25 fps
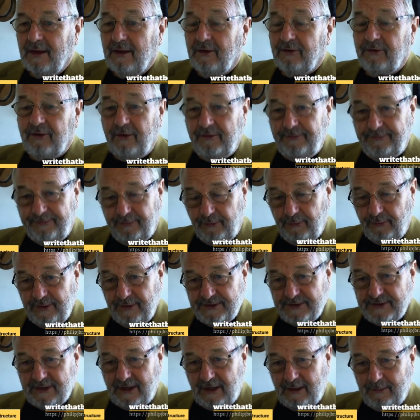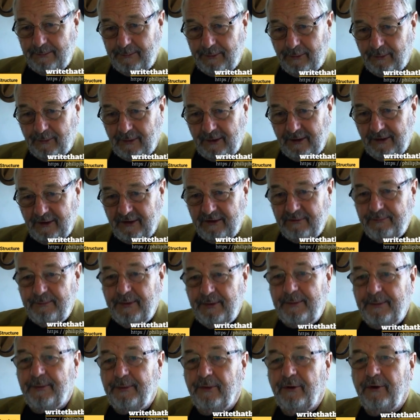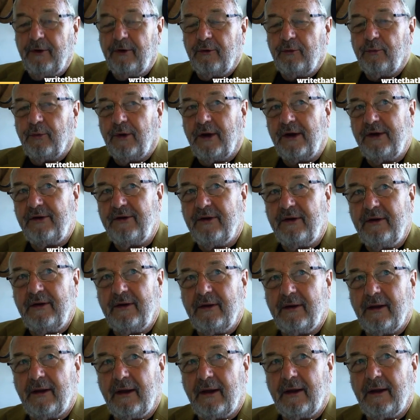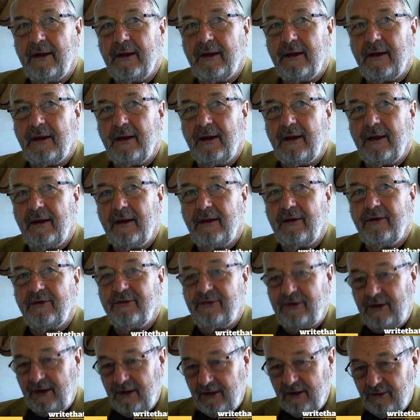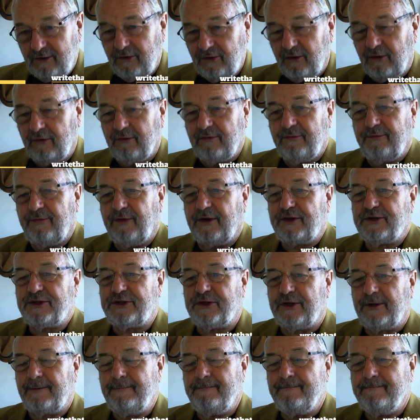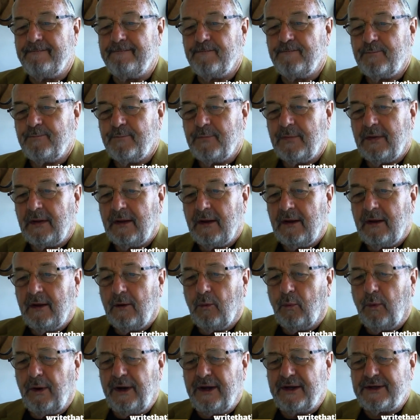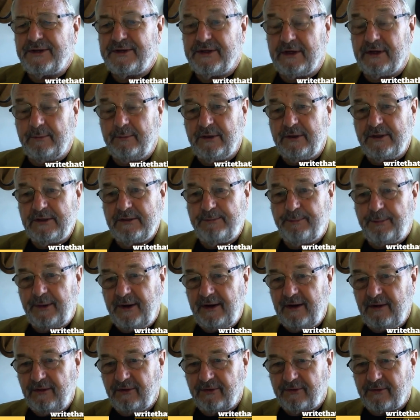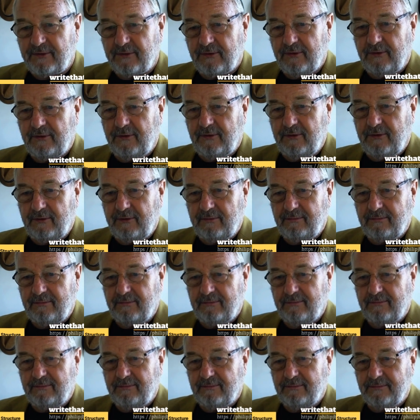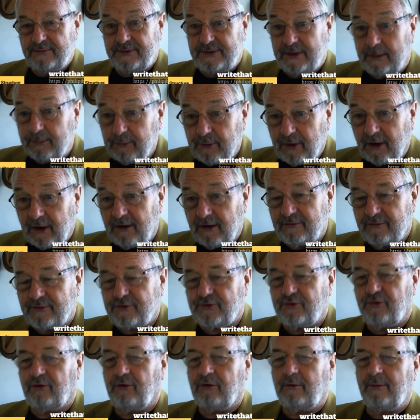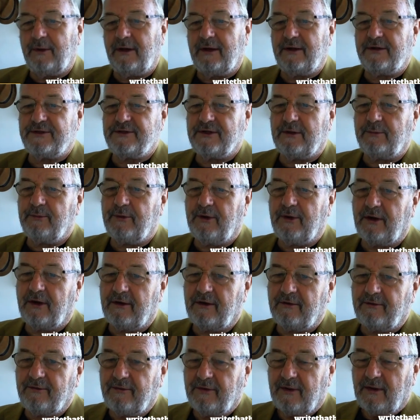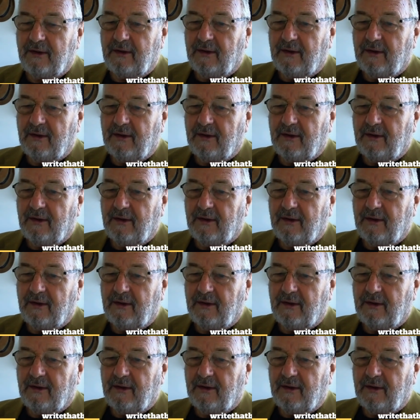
So, for example, a lot of people who are writing, say, a non-fiction where someone's been through some kind of trauma, some kind of